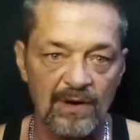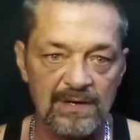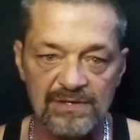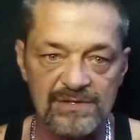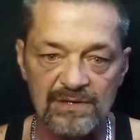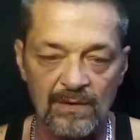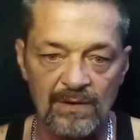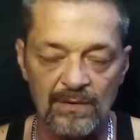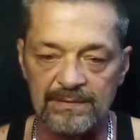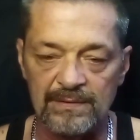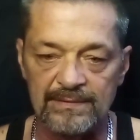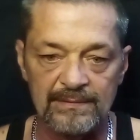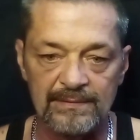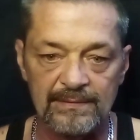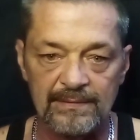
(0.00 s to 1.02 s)
thoughts, you know,
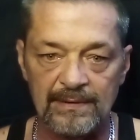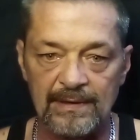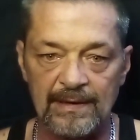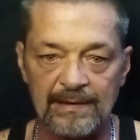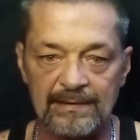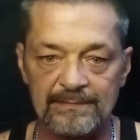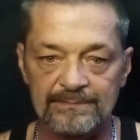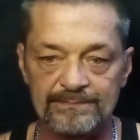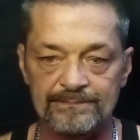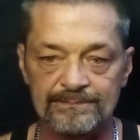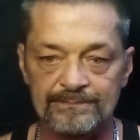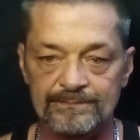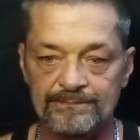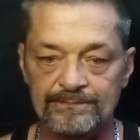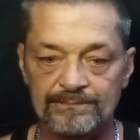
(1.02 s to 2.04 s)
and
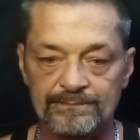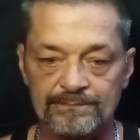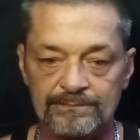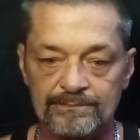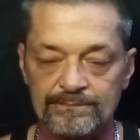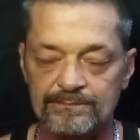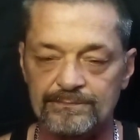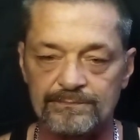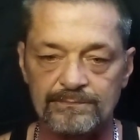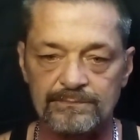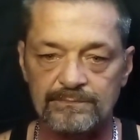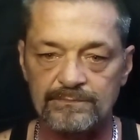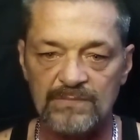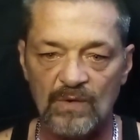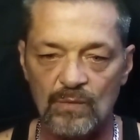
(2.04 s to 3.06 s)
um,
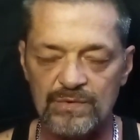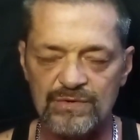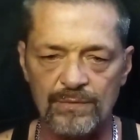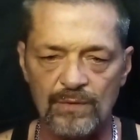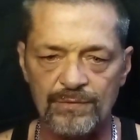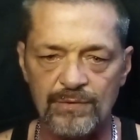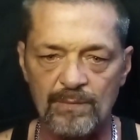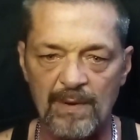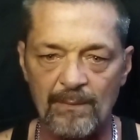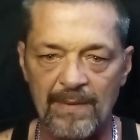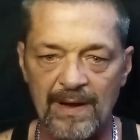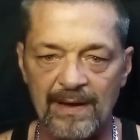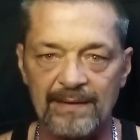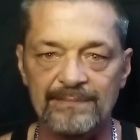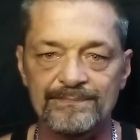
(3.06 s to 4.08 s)
was going through my
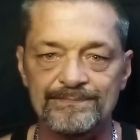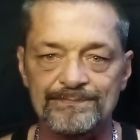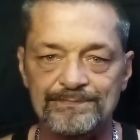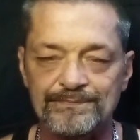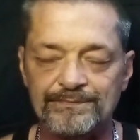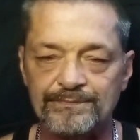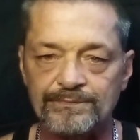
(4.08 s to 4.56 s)
mind.